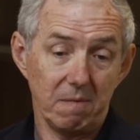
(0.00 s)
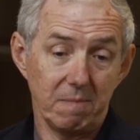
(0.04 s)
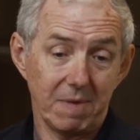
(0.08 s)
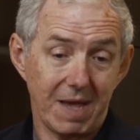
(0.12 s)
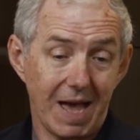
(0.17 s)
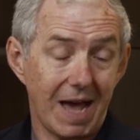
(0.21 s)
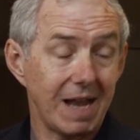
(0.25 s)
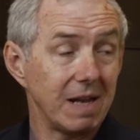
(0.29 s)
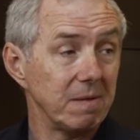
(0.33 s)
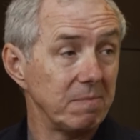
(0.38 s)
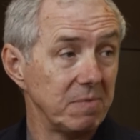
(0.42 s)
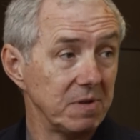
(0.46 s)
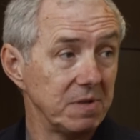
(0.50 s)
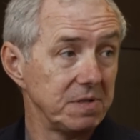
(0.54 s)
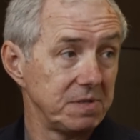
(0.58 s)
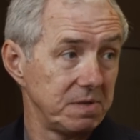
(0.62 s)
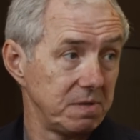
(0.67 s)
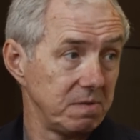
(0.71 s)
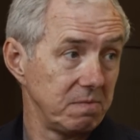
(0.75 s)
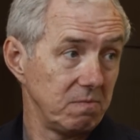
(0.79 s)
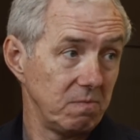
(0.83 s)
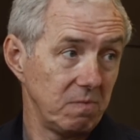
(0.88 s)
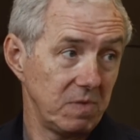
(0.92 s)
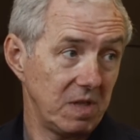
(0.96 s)

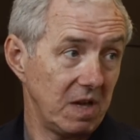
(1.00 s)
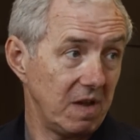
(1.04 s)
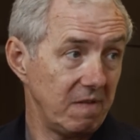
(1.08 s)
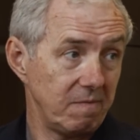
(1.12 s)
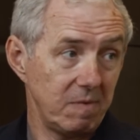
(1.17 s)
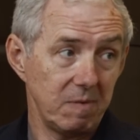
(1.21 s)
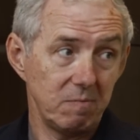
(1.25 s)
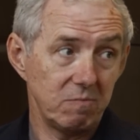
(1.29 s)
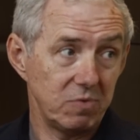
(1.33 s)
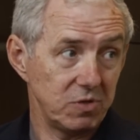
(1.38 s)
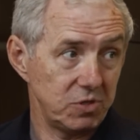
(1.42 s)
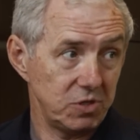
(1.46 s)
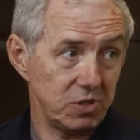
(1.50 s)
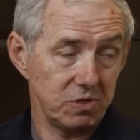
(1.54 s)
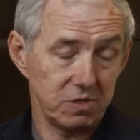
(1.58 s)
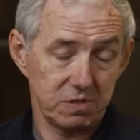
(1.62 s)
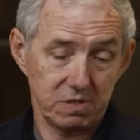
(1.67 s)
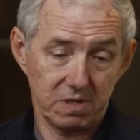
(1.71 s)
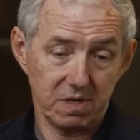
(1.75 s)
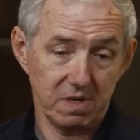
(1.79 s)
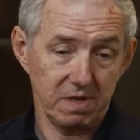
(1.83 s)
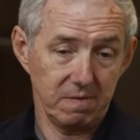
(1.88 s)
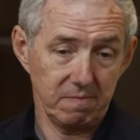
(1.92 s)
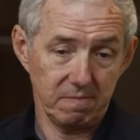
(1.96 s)
calibers that have been
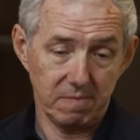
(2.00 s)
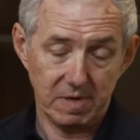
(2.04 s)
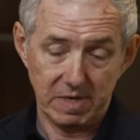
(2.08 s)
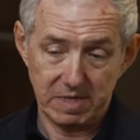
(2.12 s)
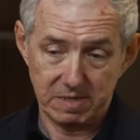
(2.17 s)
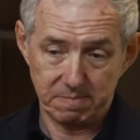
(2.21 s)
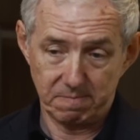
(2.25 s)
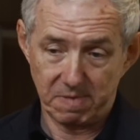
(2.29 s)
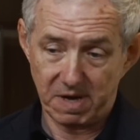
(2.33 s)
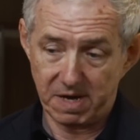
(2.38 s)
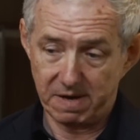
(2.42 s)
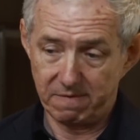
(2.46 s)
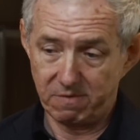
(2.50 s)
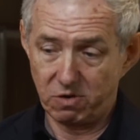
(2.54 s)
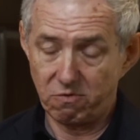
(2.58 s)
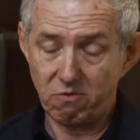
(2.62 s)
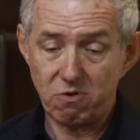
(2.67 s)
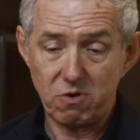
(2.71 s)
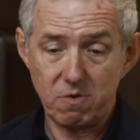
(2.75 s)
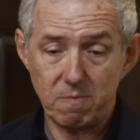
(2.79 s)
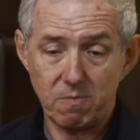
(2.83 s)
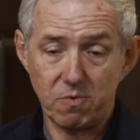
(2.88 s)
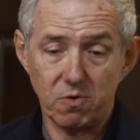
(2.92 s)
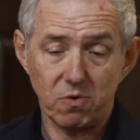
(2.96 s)
produced as part of a
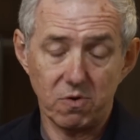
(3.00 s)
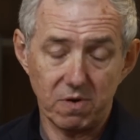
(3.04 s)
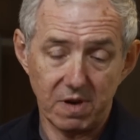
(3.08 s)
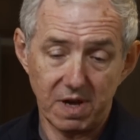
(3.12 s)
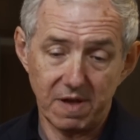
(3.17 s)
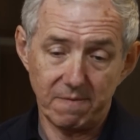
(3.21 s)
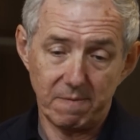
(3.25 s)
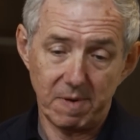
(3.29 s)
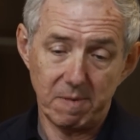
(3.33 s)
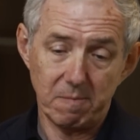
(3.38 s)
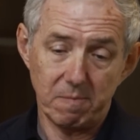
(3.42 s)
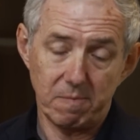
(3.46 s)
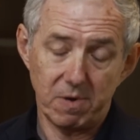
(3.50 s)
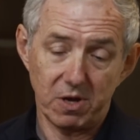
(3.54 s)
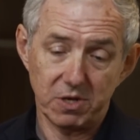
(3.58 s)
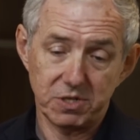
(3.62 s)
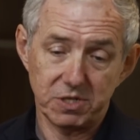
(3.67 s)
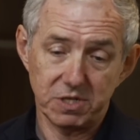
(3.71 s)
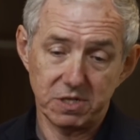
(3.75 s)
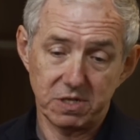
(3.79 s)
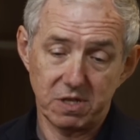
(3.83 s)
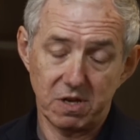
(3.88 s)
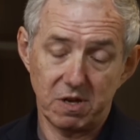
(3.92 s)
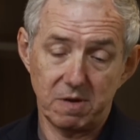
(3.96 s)
group or have been
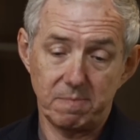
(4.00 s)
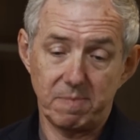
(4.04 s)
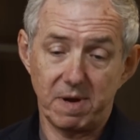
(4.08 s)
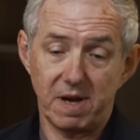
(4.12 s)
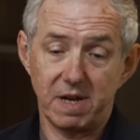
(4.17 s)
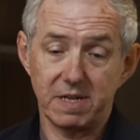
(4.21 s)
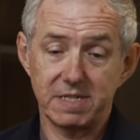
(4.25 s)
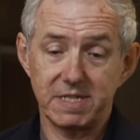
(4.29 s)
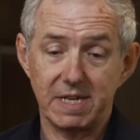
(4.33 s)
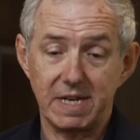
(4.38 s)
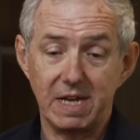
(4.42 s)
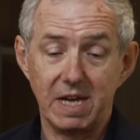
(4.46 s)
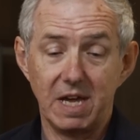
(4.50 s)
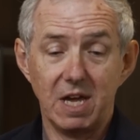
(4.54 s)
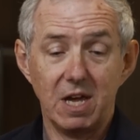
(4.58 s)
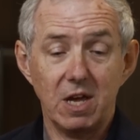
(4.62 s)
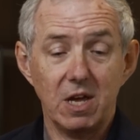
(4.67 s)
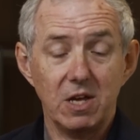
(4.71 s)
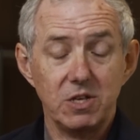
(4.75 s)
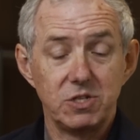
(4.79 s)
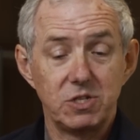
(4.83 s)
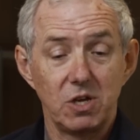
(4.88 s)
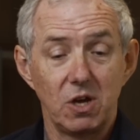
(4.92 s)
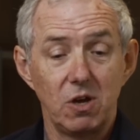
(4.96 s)
purchased third party.
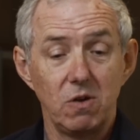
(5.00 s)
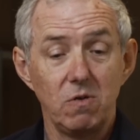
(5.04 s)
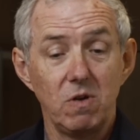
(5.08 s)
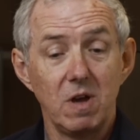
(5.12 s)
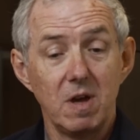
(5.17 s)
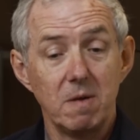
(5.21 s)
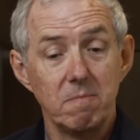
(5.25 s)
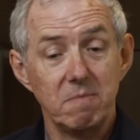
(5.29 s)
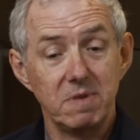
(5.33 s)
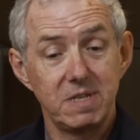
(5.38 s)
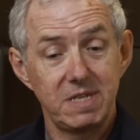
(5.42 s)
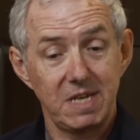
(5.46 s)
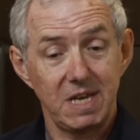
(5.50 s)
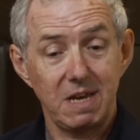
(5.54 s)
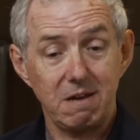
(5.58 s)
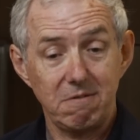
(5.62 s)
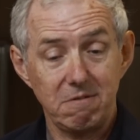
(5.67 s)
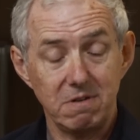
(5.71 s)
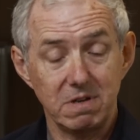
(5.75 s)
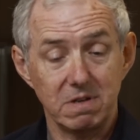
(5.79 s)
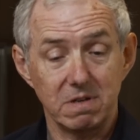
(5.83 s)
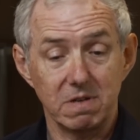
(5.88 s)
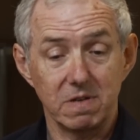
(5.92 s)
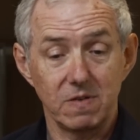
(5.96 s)
So
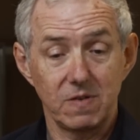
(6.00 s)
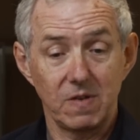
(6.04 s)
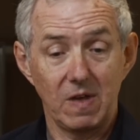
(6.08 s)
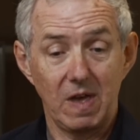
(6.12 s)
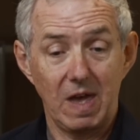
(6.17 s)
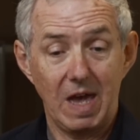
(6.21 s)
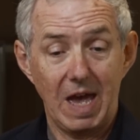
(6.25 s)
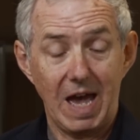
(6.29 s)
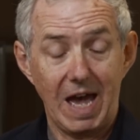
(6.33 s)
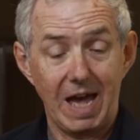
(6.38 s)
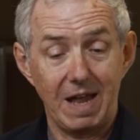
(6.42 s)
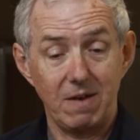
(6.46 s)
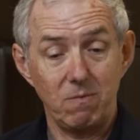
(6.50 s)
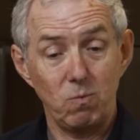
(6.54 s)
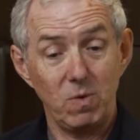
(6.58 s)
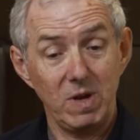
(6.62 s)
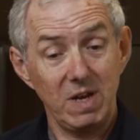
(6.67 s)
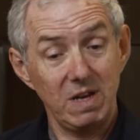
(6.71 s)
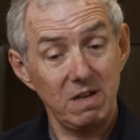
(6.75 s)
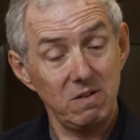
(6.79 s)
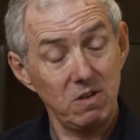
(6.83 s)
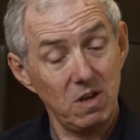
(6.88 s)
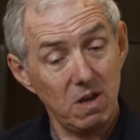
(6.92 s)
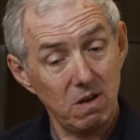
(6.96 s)
materials, and
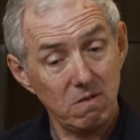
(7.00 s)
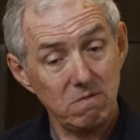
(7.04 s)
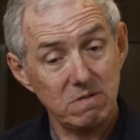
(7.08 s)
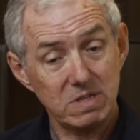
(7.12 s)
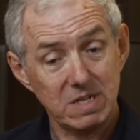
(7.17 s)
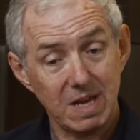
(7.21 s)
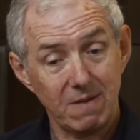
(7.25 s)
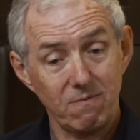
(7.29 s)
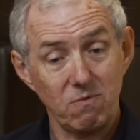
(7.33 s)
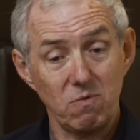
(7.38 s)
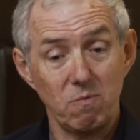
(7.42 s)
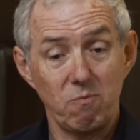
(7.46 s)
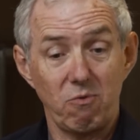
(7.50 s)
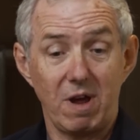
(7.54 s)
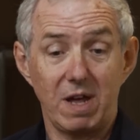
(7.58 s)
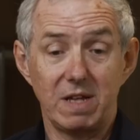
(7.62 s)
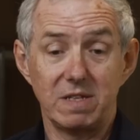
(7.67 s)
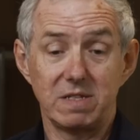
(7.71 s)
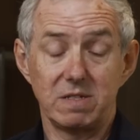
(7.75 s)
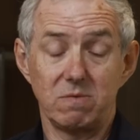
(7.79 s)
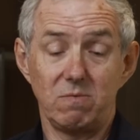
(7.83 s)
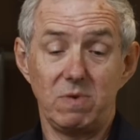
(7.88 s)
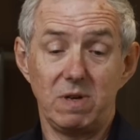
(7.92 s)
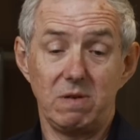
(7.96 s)
we know several
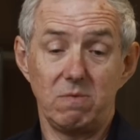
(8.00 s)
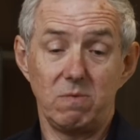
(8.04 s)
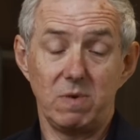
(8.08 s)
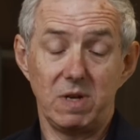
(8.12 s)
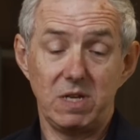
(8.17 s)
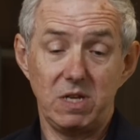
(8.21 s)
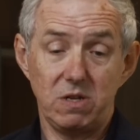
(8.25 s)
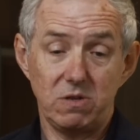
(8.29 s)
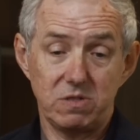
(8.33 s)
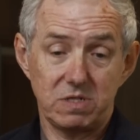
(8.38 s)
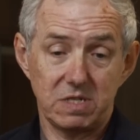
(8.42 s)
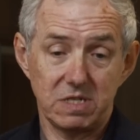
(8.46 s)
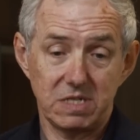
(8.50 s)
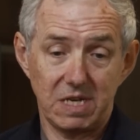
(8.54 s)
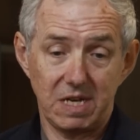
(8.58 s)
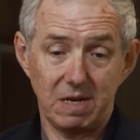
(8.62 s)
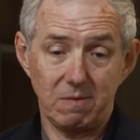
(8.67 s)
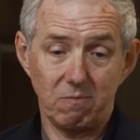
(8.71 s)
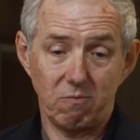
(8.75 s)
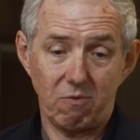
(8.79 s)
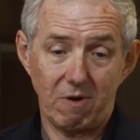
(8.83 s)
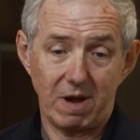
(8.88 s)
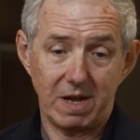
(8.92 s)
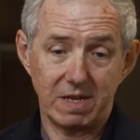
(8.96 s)
brands, and we're used to
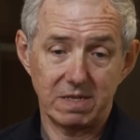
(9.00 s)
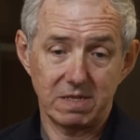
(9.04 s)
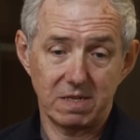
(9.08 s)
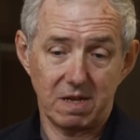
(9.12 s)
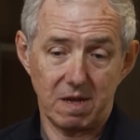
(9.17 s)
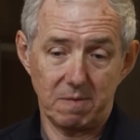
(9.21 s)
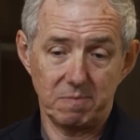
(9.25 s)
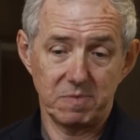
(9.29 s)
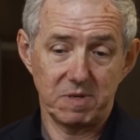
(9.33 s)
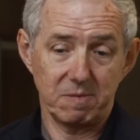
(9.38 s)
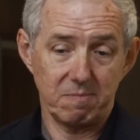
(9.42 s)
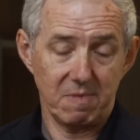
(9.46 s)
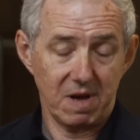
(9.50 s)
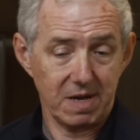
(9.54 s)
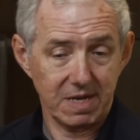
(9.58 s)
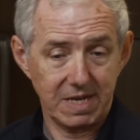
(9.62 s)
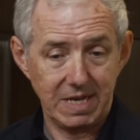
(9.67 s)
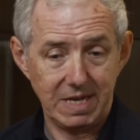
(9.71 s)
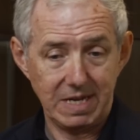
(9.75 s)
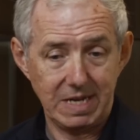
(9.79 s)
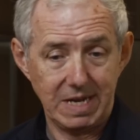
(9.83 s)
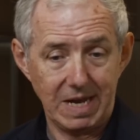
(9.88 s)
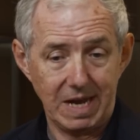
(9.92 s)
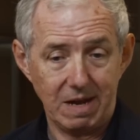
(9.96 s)
seeing brands come to
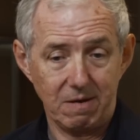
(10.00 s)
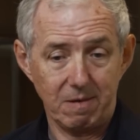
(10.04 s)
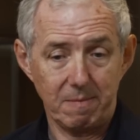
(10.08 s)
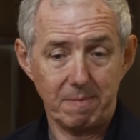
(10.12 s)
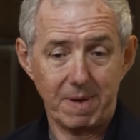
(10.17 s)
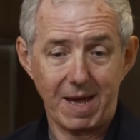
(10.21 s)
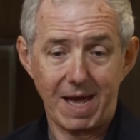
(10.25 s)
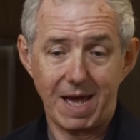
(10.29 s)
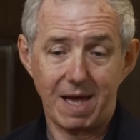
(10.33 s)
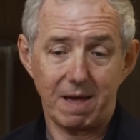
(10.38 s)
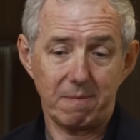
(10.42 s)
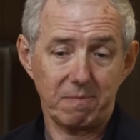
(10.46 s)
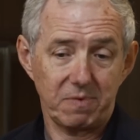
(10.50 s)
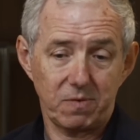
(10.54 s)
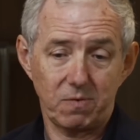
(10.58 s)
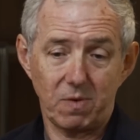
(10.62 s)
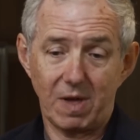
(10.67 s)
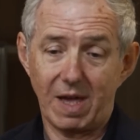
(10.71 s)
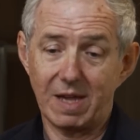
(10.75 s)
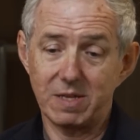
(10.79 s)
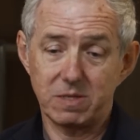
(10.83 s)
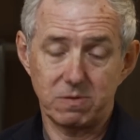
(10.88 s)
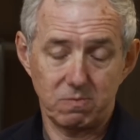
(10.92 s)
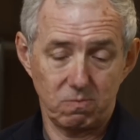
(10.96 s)
market now, and perhaps
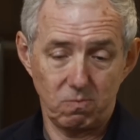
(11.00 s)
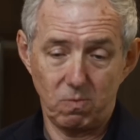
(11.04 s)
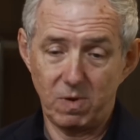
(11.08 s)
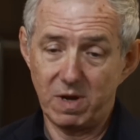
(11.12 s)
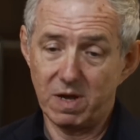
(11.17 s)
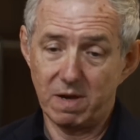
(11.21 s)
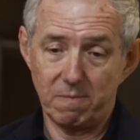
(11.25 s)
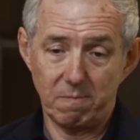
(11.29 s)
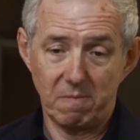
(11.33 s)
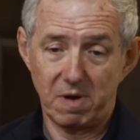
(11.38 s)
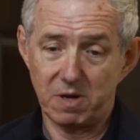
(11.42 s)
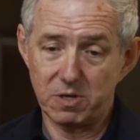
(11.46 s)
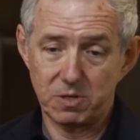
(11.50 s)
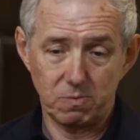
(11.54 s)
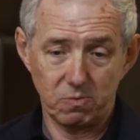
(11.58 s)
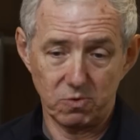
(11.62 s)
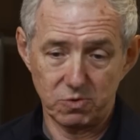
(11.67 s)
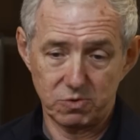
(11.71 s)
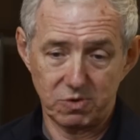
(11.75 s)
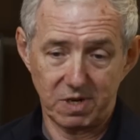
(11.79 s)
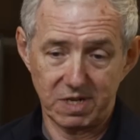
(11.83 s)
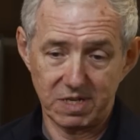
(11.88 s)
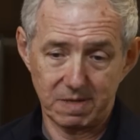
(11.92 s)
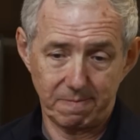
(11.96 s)
as we are much
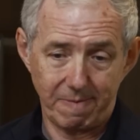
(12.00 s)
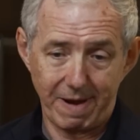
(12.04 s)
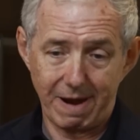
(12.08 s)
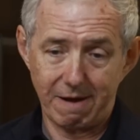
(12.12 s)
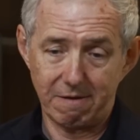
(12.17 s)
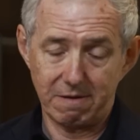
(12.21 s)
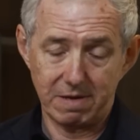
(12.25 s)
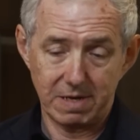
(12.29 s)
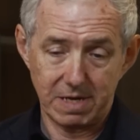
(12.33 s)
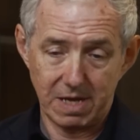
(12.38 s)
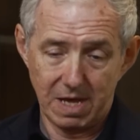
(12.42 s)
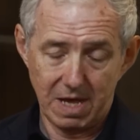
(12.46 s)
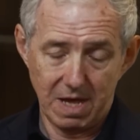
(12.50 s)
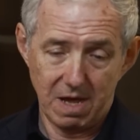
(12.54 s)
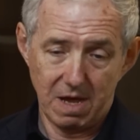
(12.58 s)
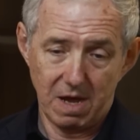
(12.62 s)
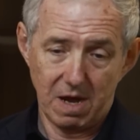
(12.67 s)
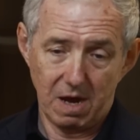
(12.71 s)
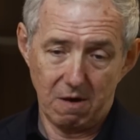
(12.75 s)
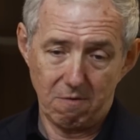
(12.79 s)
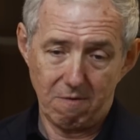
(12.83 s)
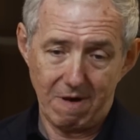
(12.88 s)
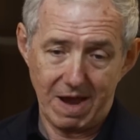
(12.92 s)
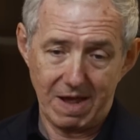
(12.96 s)
more transparent
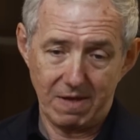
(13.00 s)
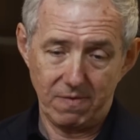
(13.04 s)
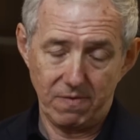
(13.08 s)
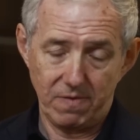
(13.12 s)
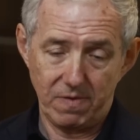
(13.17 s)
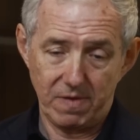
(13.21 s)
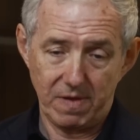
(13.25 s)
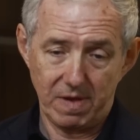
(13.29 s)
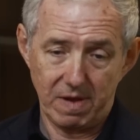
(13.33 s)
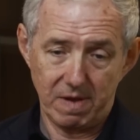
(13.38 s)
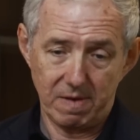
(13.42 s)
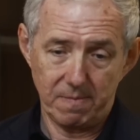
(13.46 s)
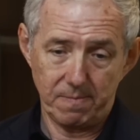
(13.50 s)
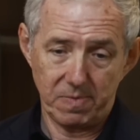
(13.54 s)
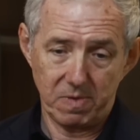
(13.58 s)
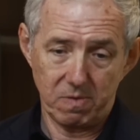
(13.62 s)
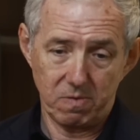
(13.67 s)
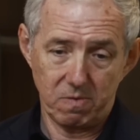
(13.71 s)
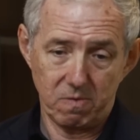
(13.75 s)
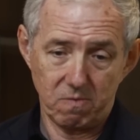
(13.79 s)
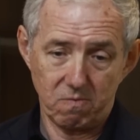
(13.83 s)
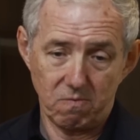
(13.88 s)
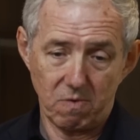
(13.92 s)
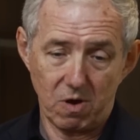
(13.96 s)
around
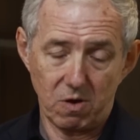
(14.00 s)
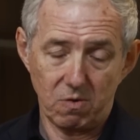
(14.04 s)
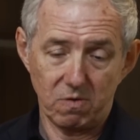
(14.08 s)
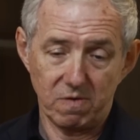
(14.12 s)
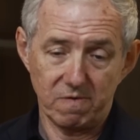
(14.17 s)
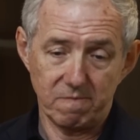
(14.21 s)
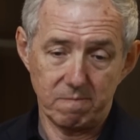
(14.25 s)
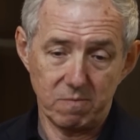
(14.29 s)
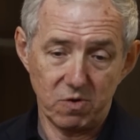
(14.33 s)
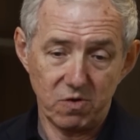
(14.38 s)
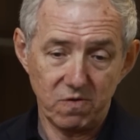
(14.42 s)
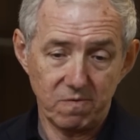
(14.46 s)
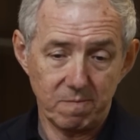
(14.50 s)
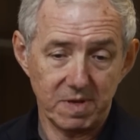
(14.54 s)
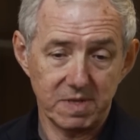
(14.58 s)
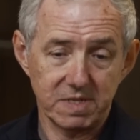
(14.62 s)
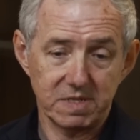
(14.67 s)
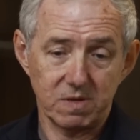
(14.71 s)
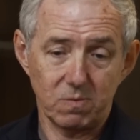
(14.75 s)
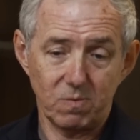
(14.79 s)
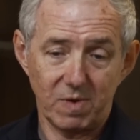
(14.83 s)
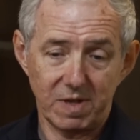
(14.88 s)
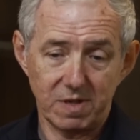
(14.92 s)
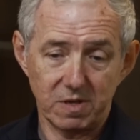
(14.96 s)
the role of
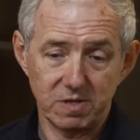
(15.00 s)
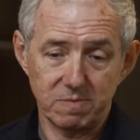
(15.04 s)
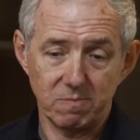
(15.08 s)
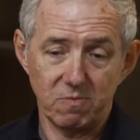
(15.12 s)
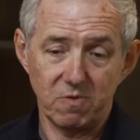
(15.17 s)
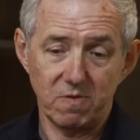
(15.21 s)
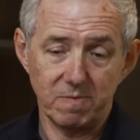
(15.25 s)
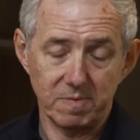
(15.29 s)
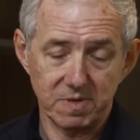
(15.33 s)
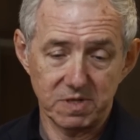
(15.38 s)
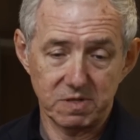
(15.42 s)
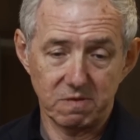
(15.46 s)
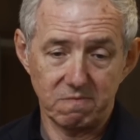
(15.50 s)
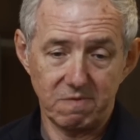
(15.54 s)
movements and where those movements